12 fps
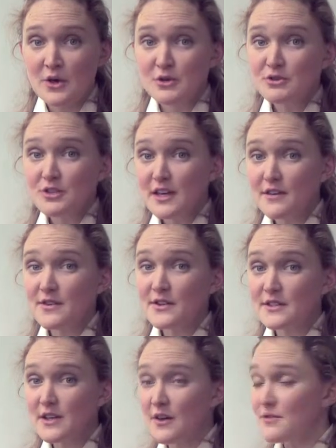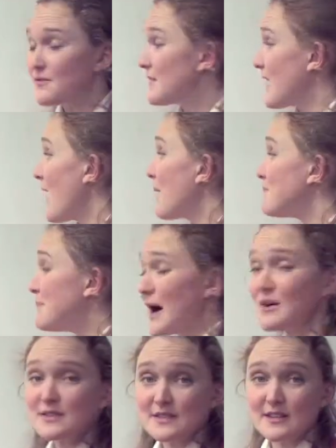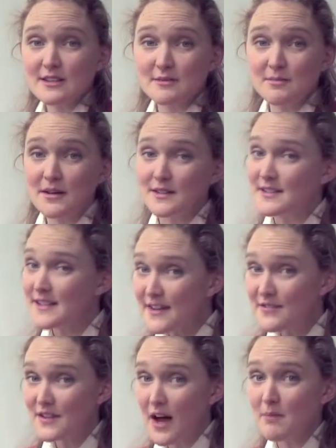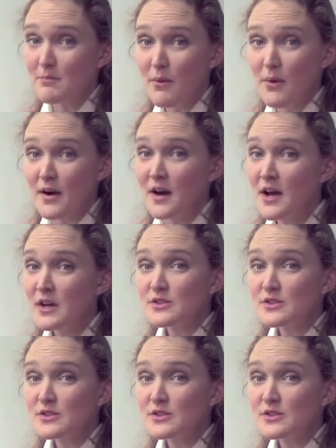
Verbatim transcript: You should give yourself about six months, if not more,